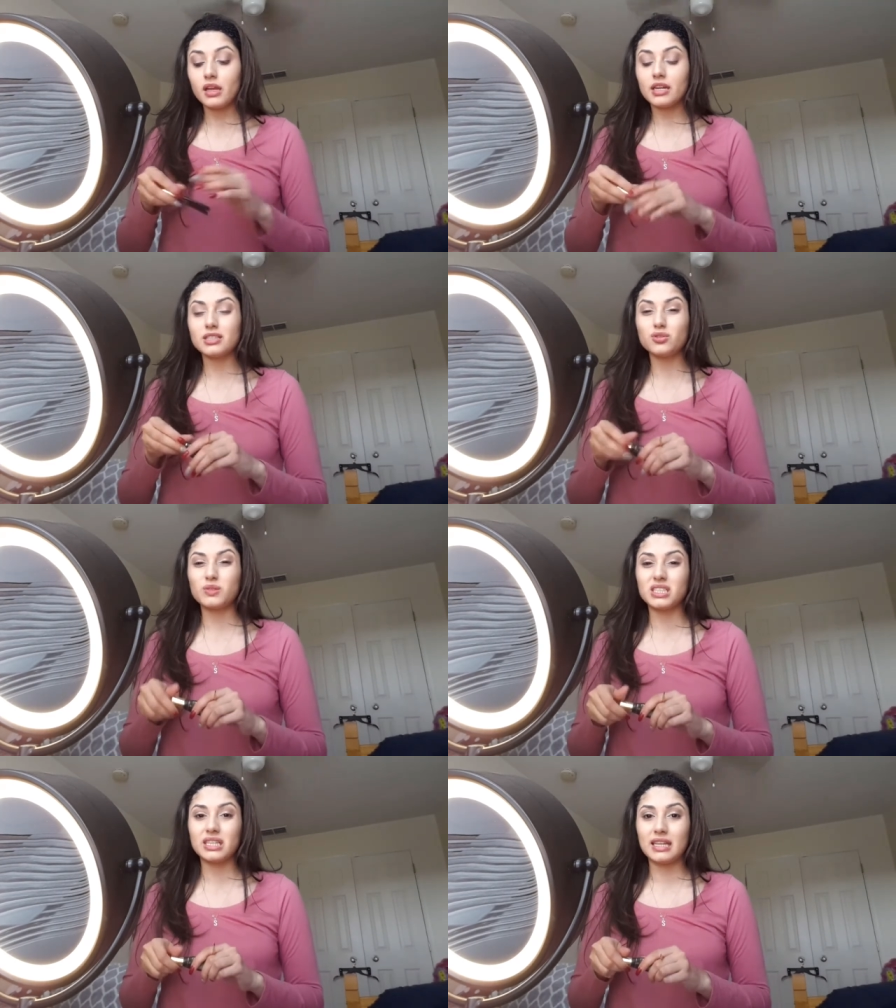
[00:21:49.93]
And I just
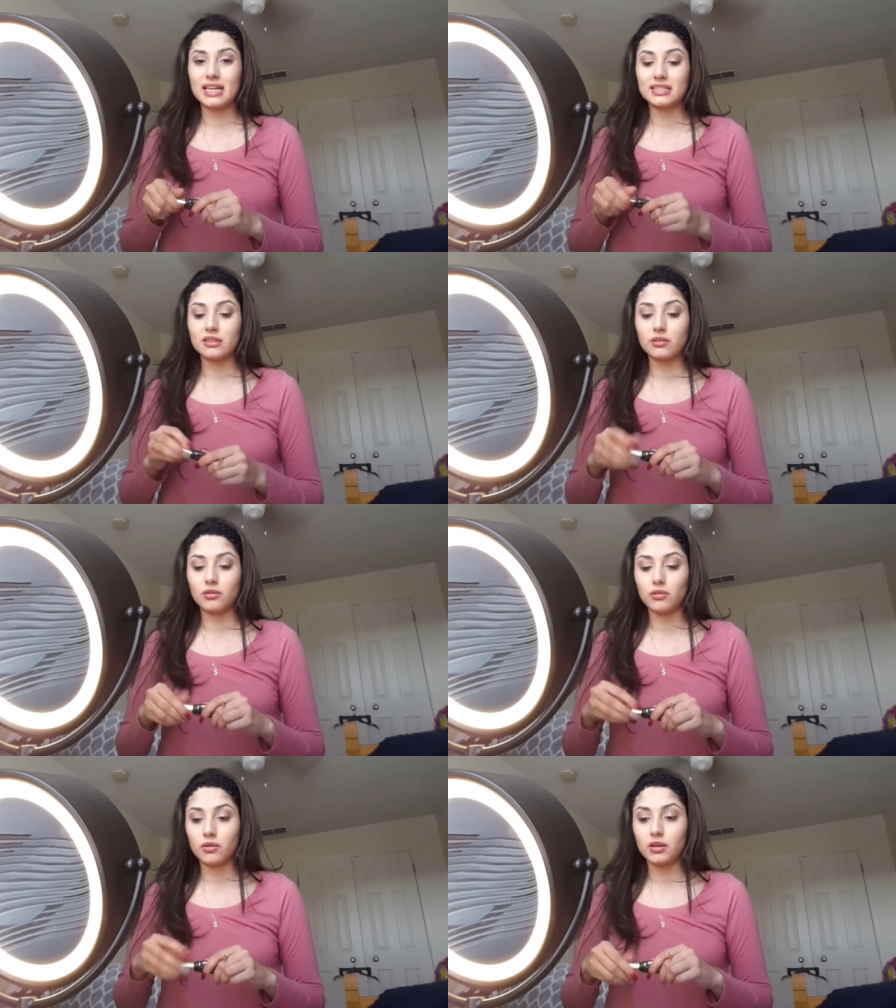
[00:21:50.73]
wish it lasted
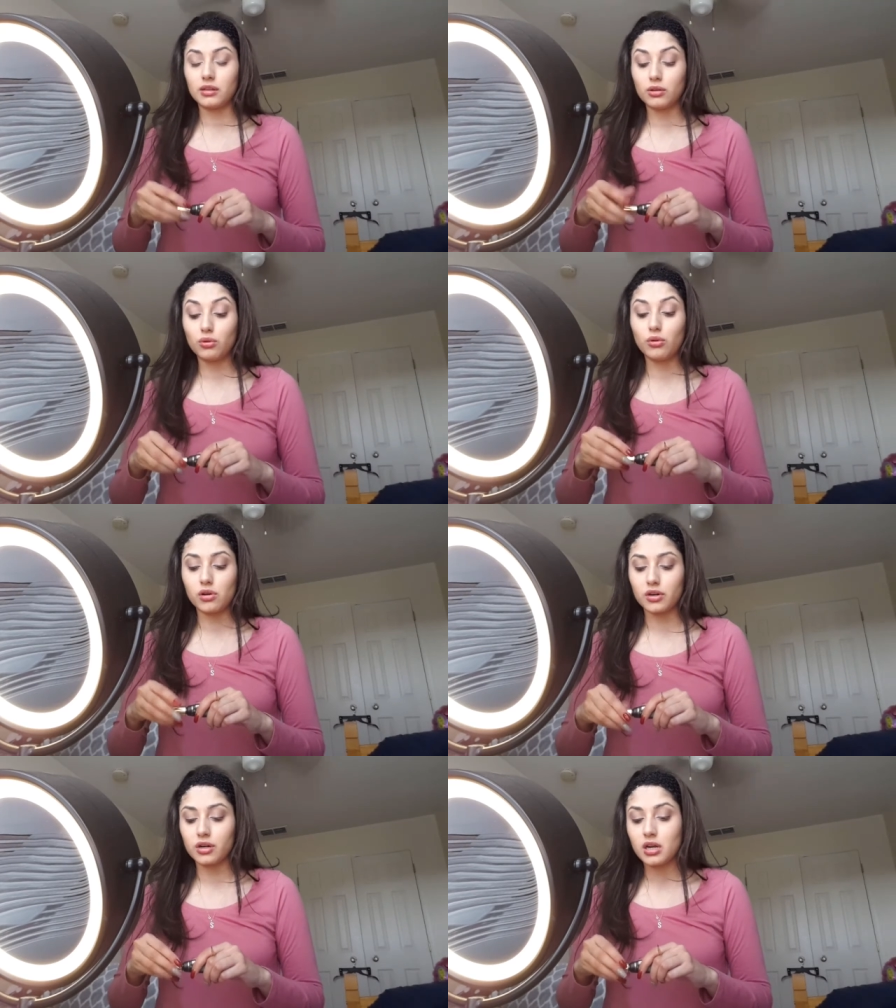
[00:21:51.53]
a little
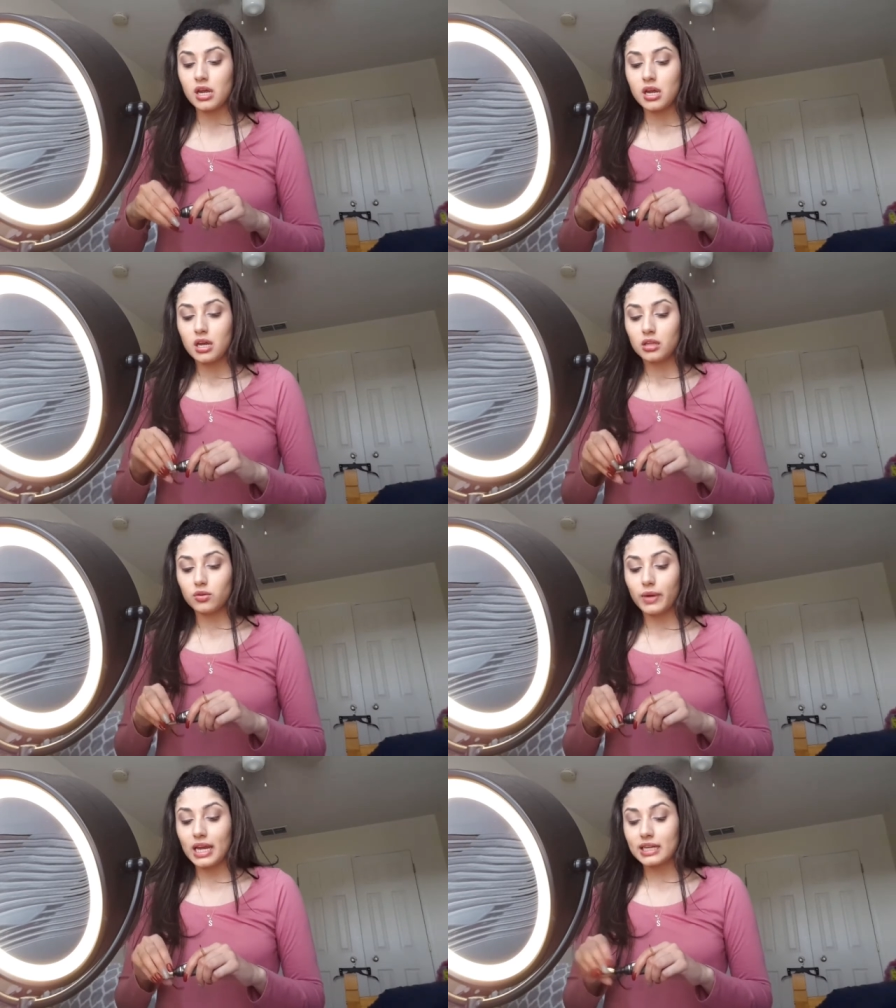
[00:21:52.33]
longer. The
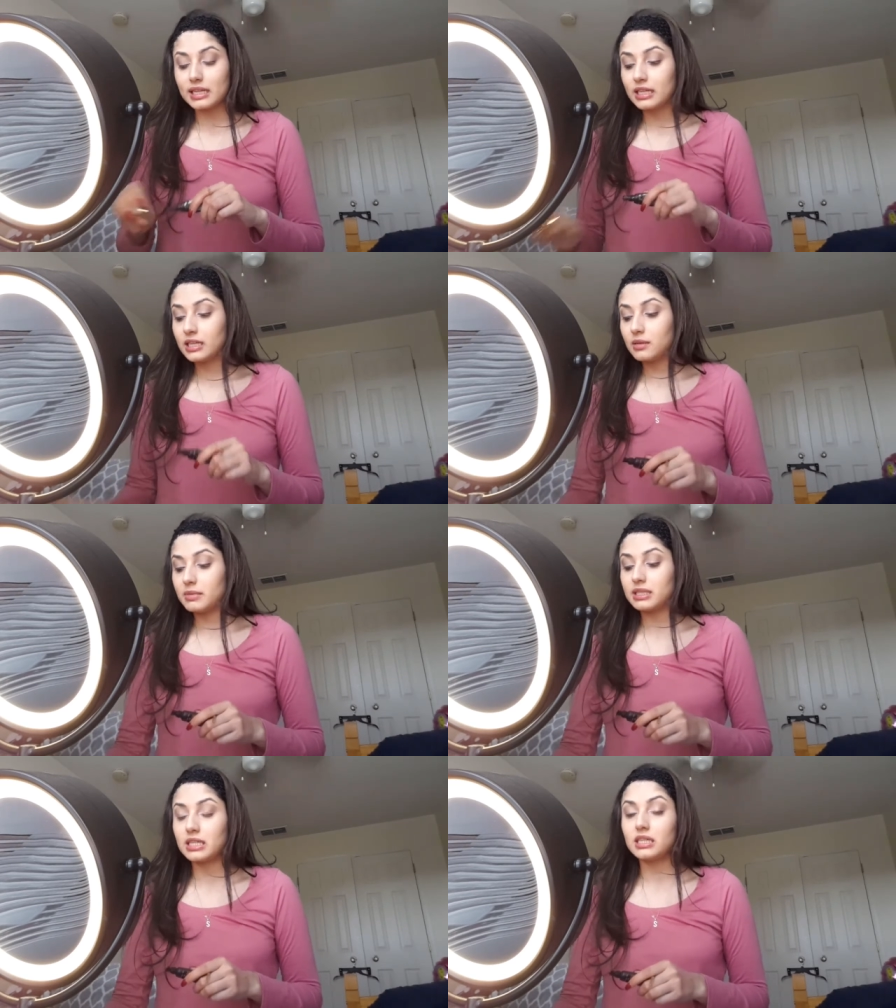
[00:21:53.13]
way I clean it and
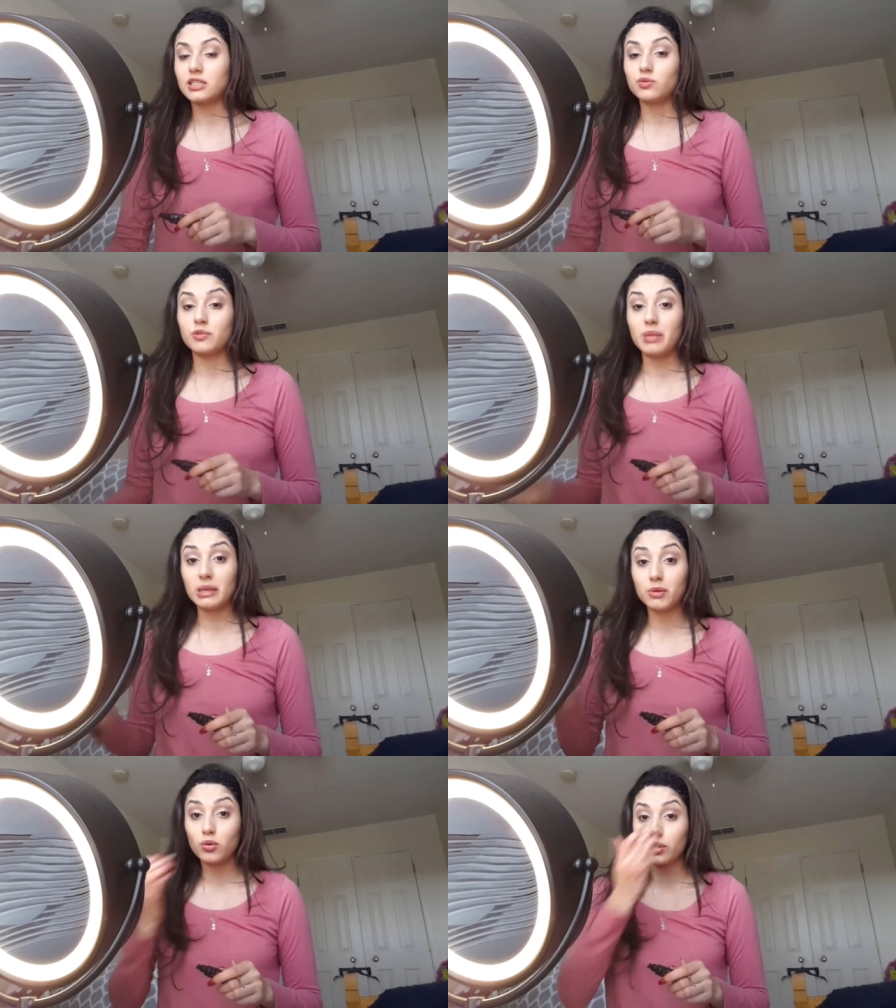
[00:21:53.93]
maintain it is with
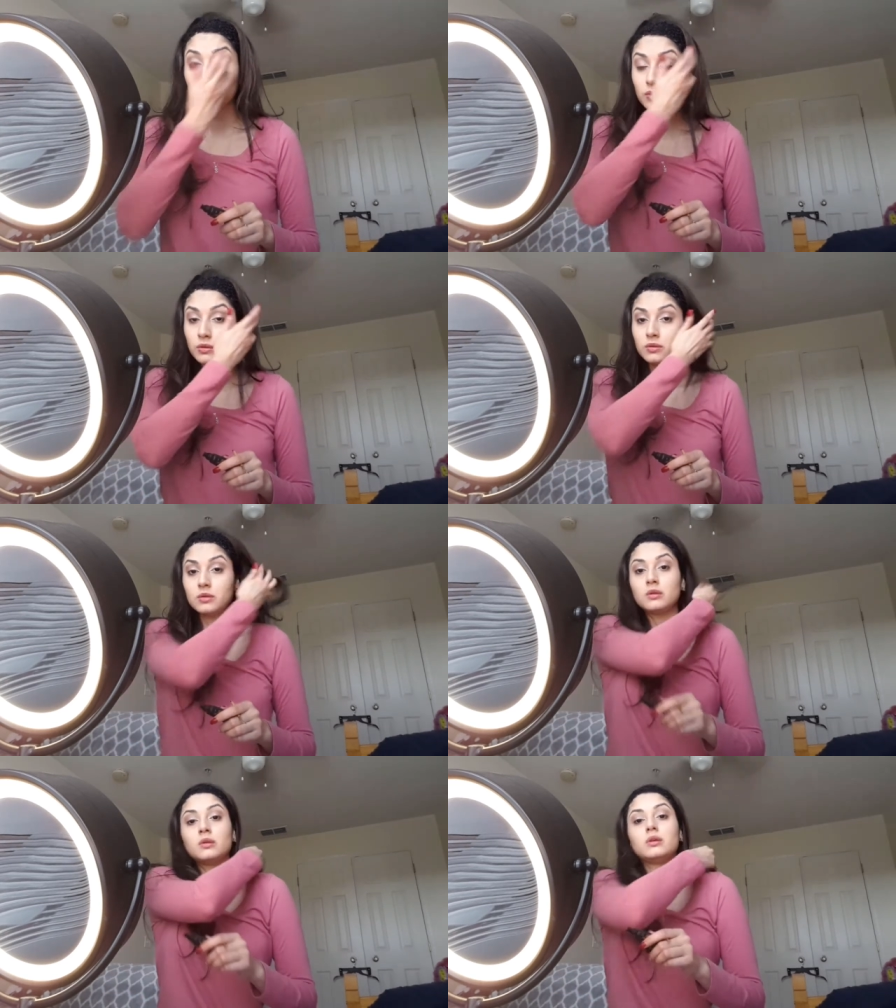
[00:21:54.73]
baby oil.
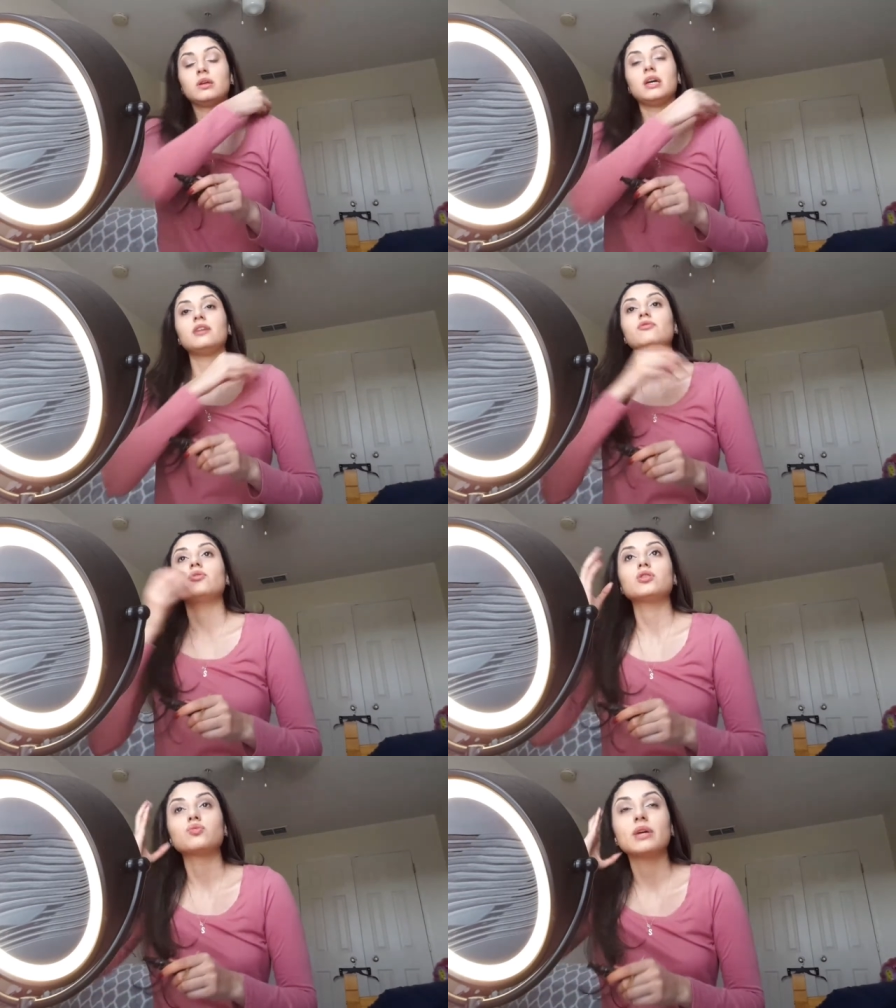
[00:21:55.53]
And of
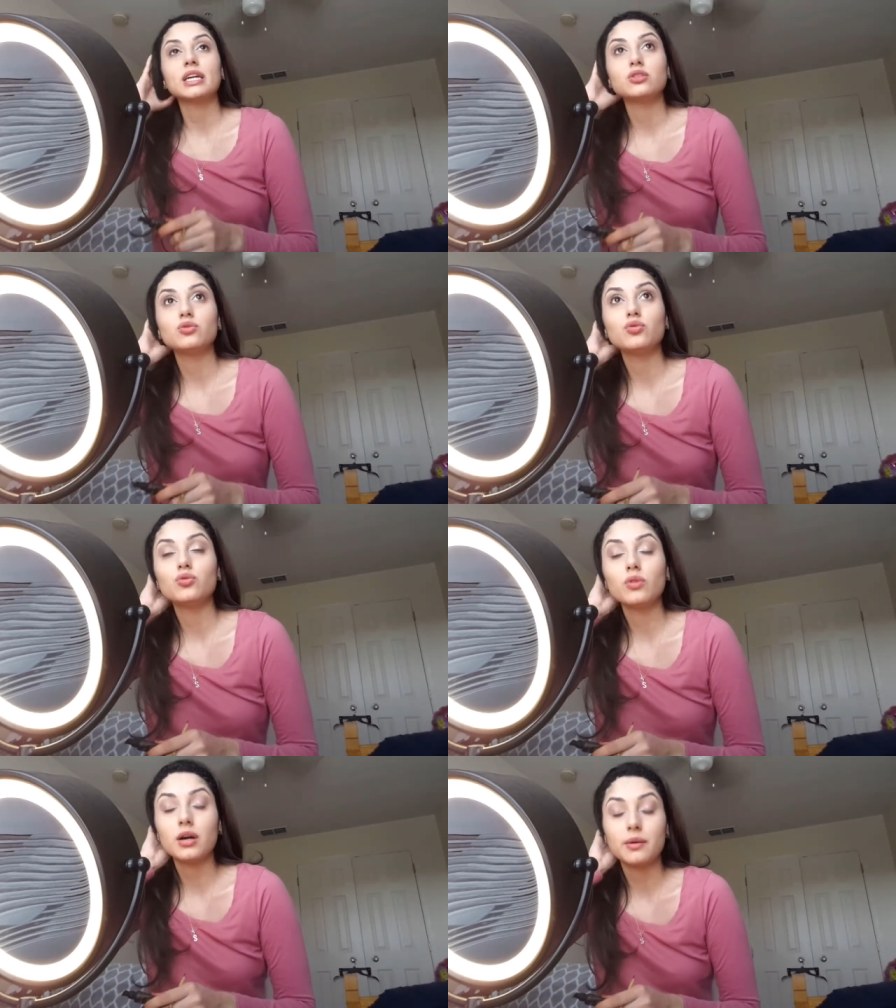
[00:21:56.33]
course, when I do